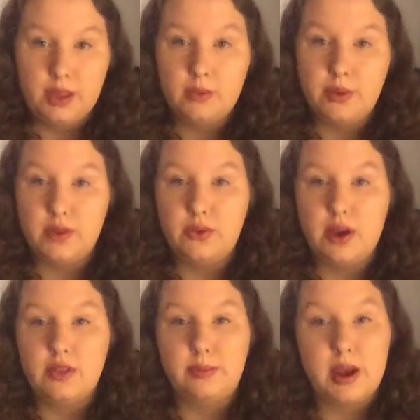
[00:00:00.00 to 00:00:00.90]
But if you
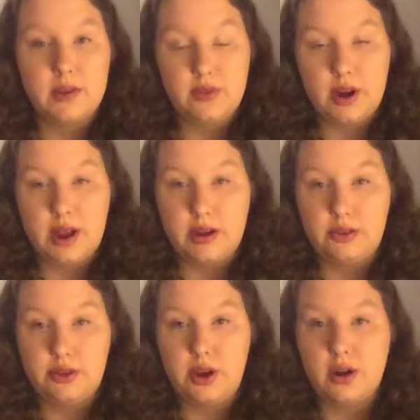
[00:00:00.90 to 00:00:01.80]
have the back of your hand out,
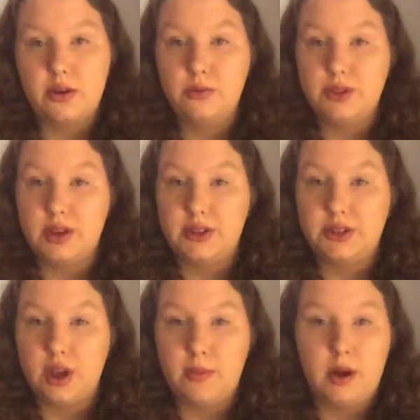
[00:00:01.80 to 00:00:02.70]
the dog knows that it's
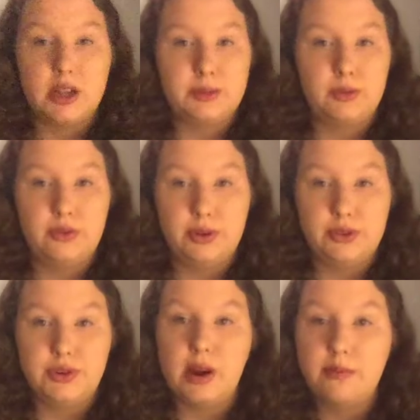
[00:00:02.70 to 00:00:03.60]
not possible for you to
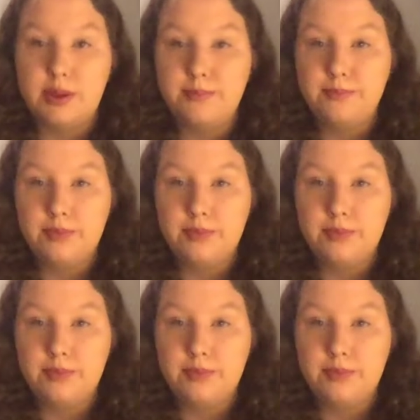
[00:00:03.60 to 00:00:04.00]
grab them.